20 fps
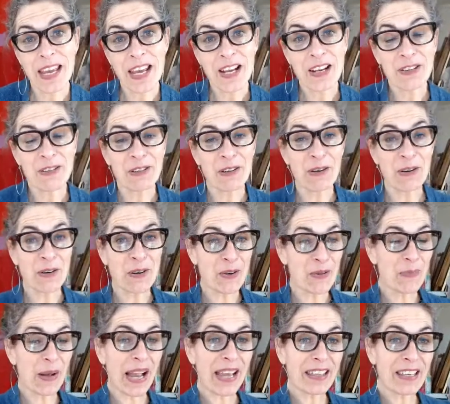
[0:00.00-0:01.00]
So
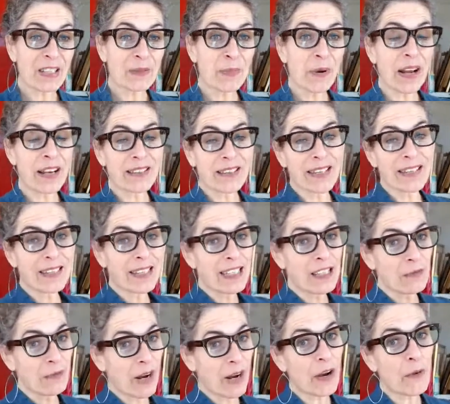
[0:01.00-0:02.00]
by this process,
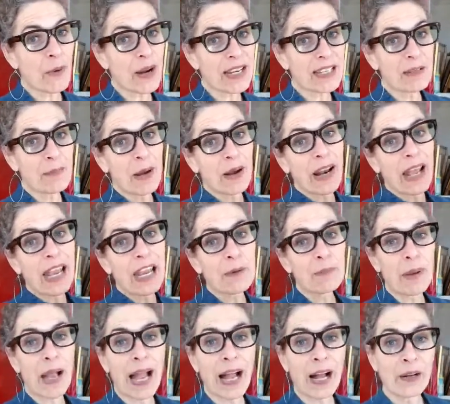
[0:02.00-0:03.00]
this rug weighs about 8
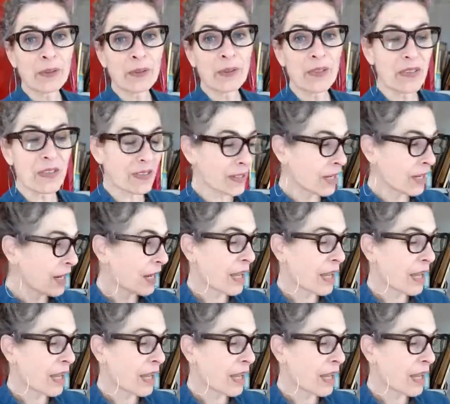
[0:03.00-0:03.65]
pounds.